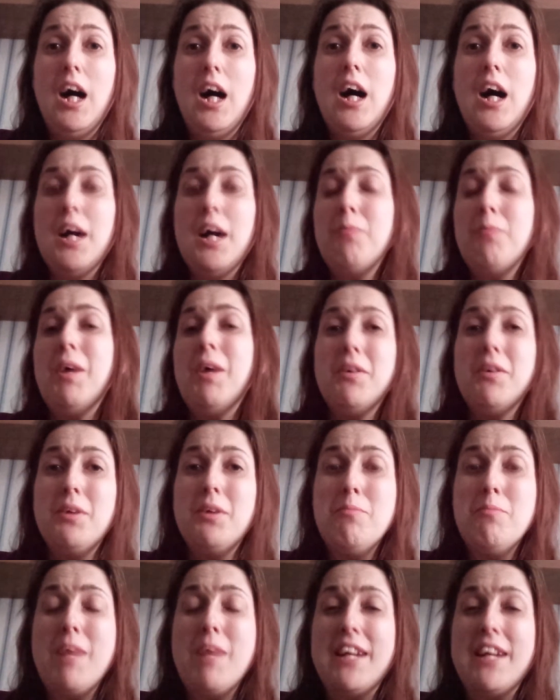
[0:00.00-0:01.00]
Hi,
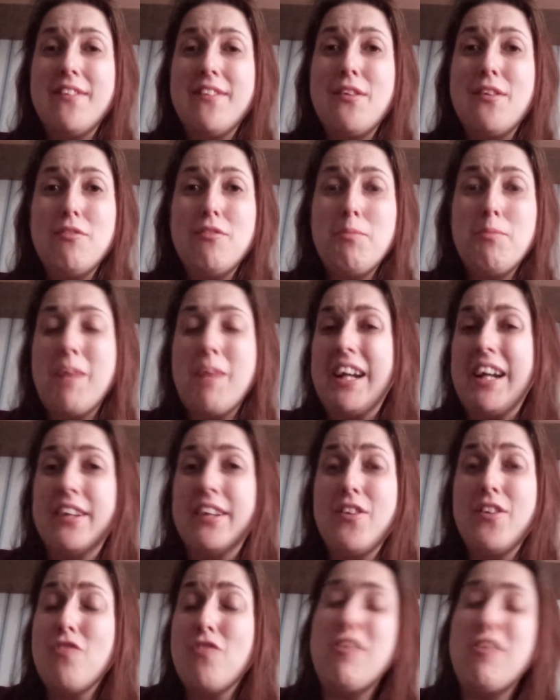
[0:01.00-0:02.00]
welcome back to
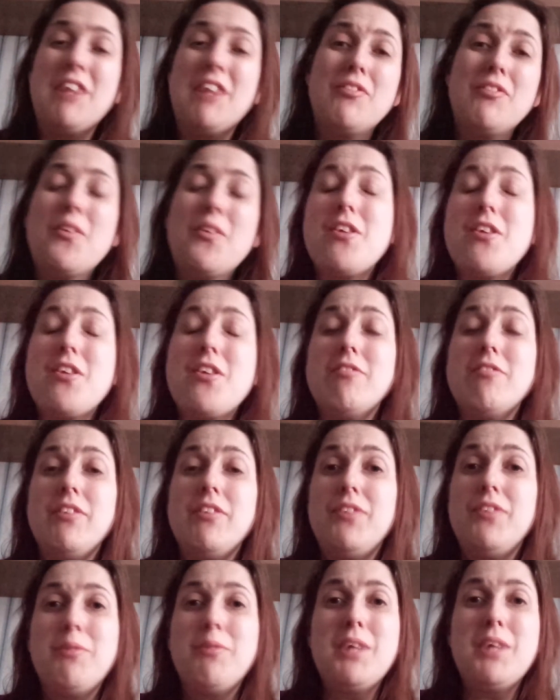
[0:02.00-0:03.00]
Rebecca's Travels, or
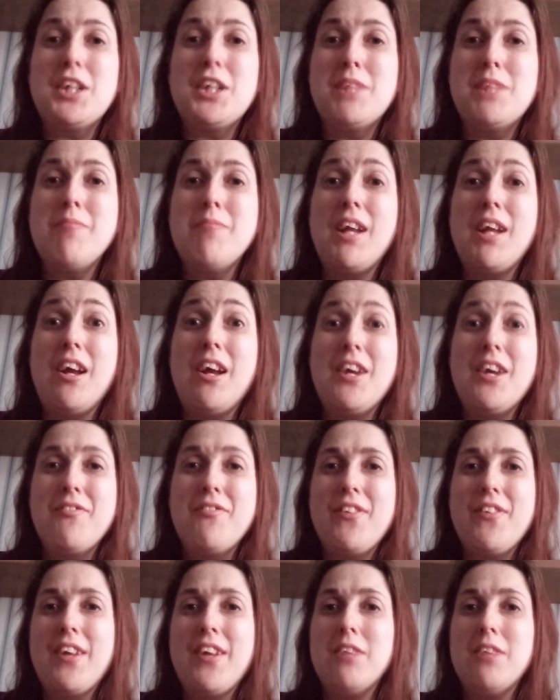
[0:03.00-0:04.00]
if you're watching my
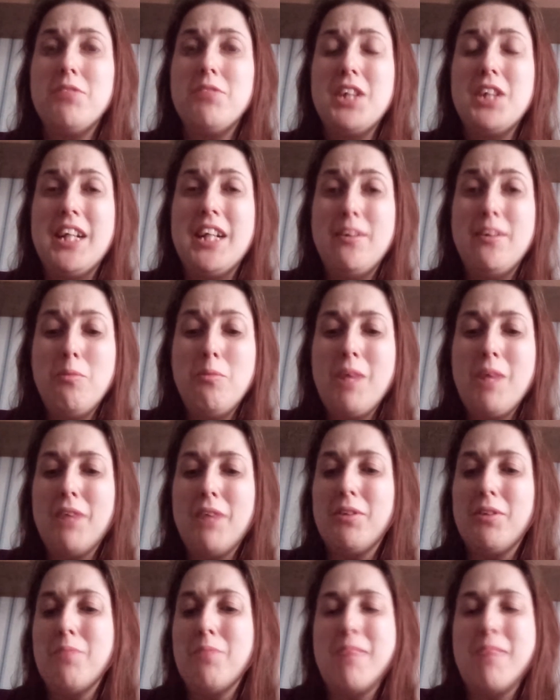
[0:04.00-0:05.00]
lifestyle channel,
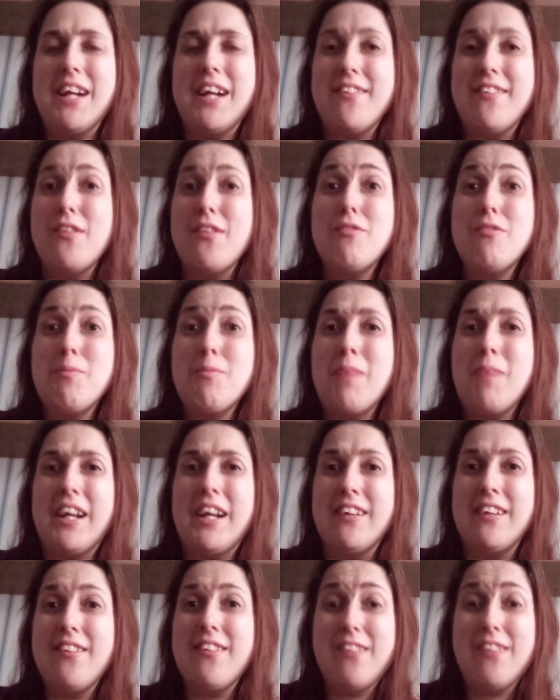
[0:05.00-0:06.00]
welcome back to
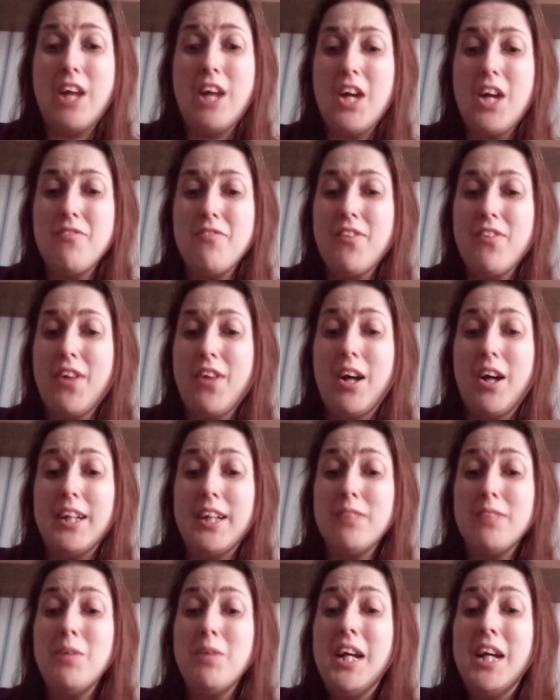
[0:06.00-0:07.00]
Rebecca's
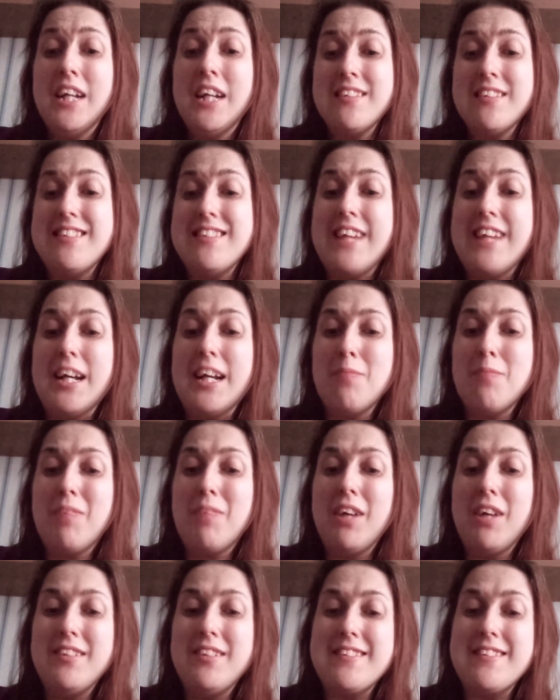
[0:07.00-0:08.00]
Lifestyle. Today I'm
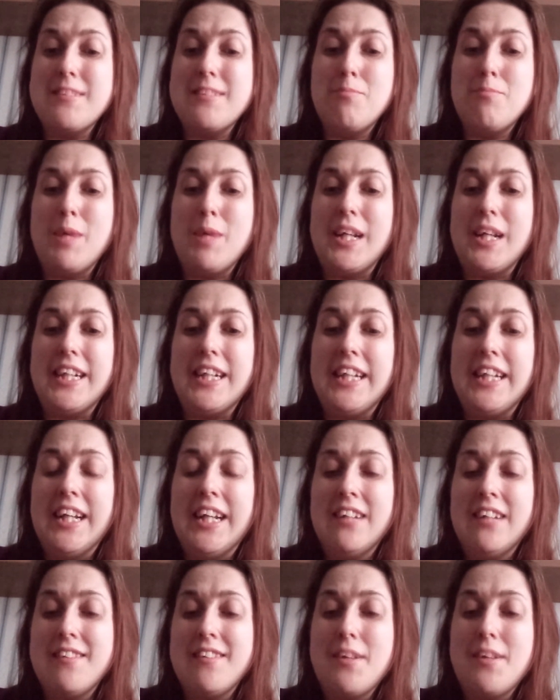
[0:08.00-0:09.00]
going to be
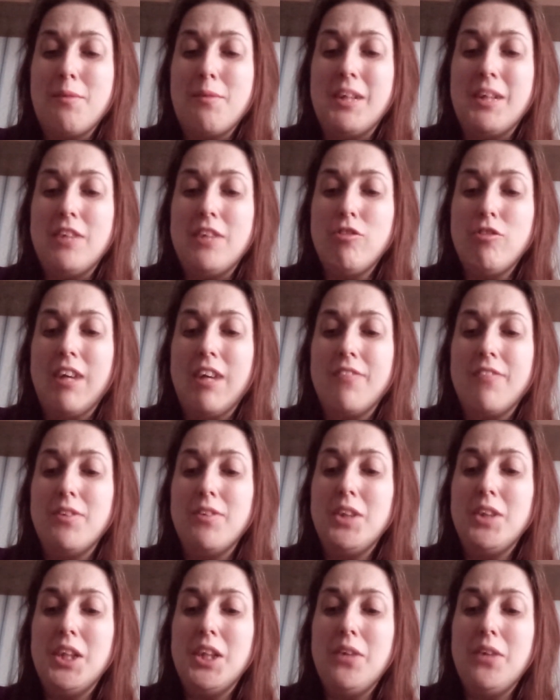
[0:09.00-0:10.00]
doing Travel
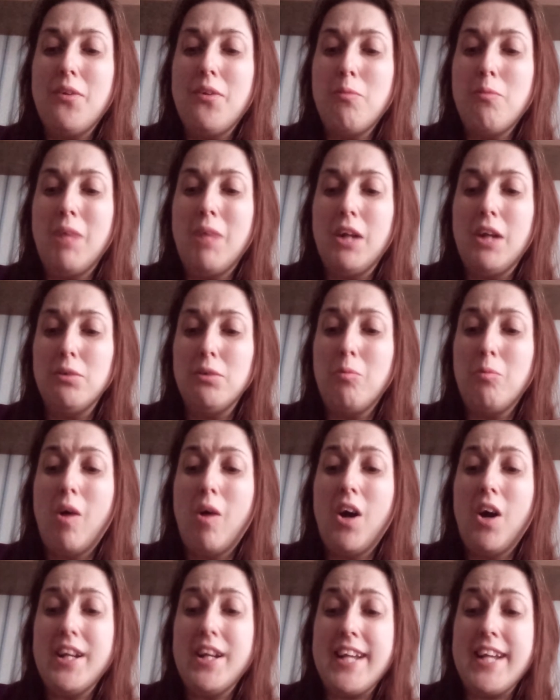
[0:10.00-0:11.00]
News
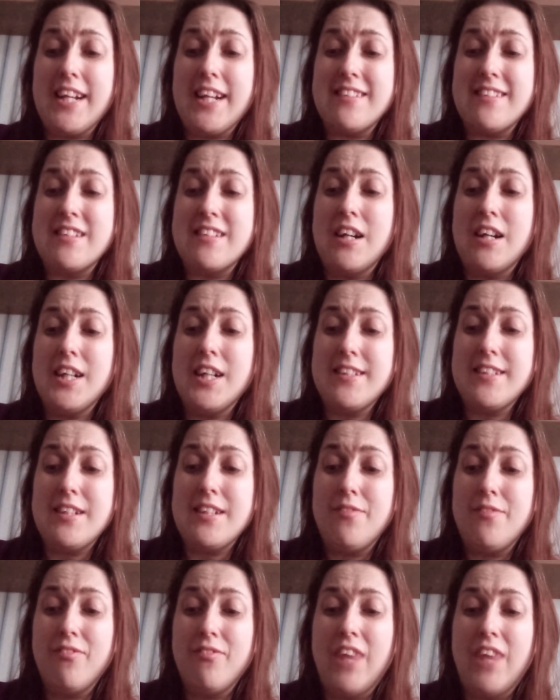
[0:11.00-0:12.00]
Worldwide
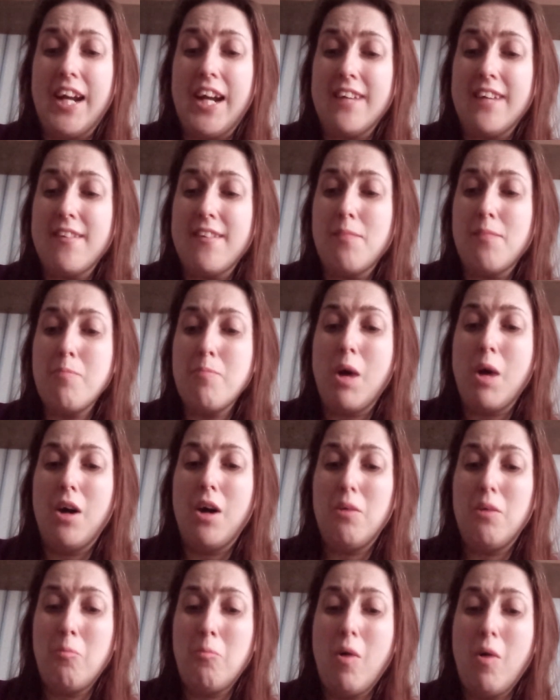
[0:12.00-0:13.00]
Exciting Facts
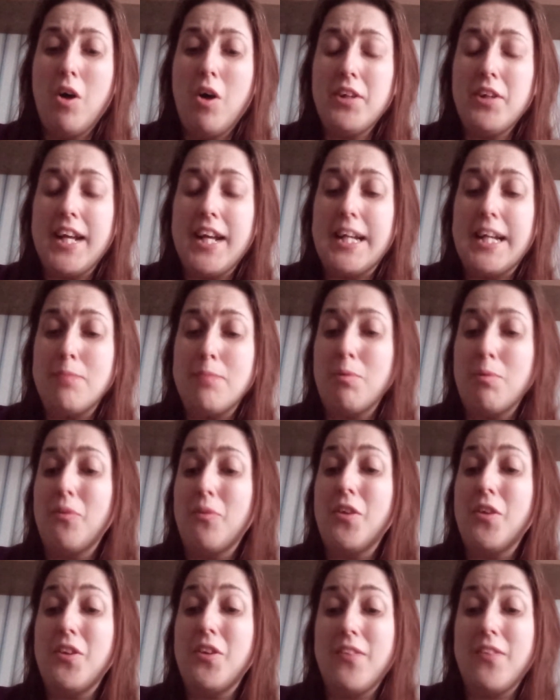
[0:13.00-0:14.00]
Part 1, April
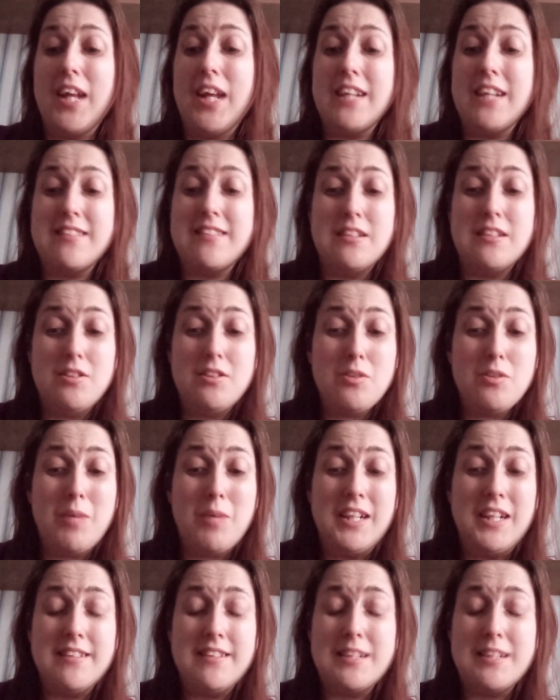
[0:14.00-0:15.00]

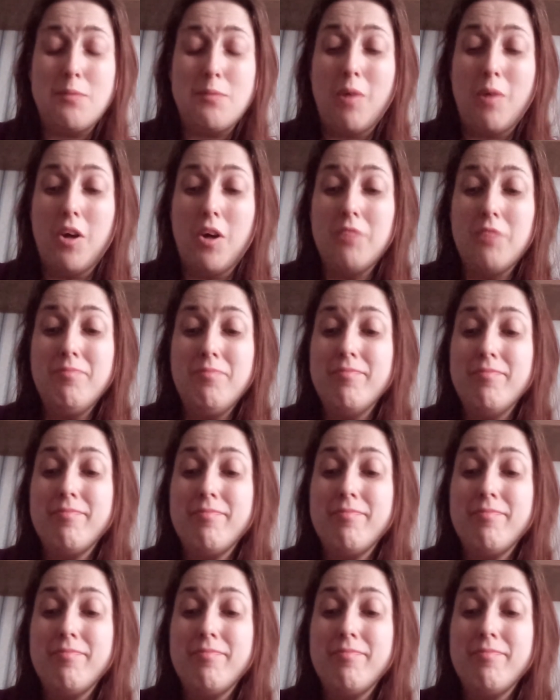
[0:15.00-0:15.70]
2021.